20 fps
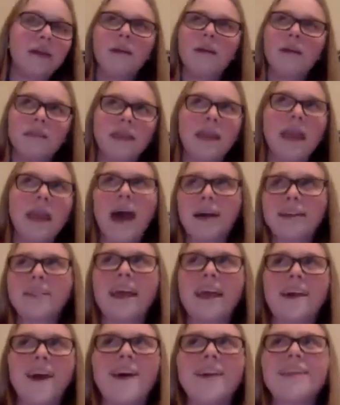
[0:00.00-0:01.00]
yeah,
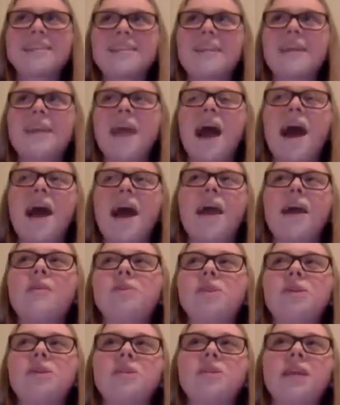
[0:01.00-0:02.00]
like honestly,
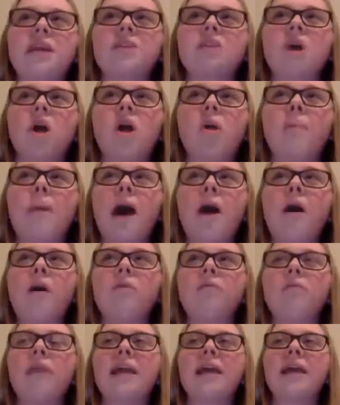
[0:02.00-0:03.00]
it's all
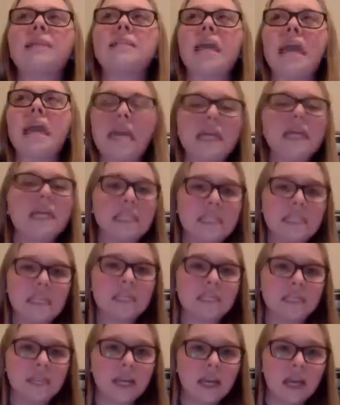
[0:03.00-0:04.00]
about like staying
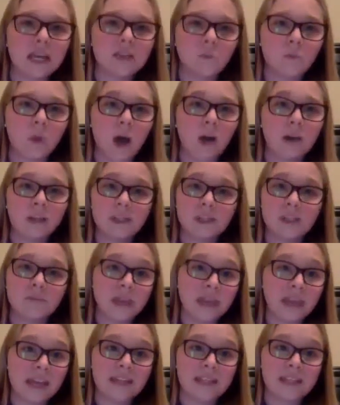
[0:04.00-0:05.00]
consistent as well and just
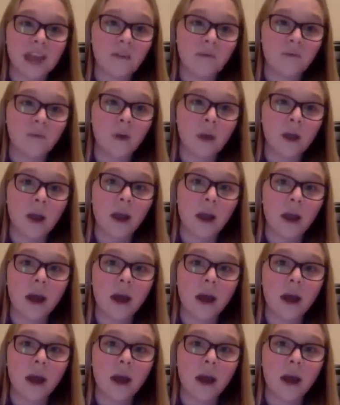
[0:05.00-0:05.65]
making time for it.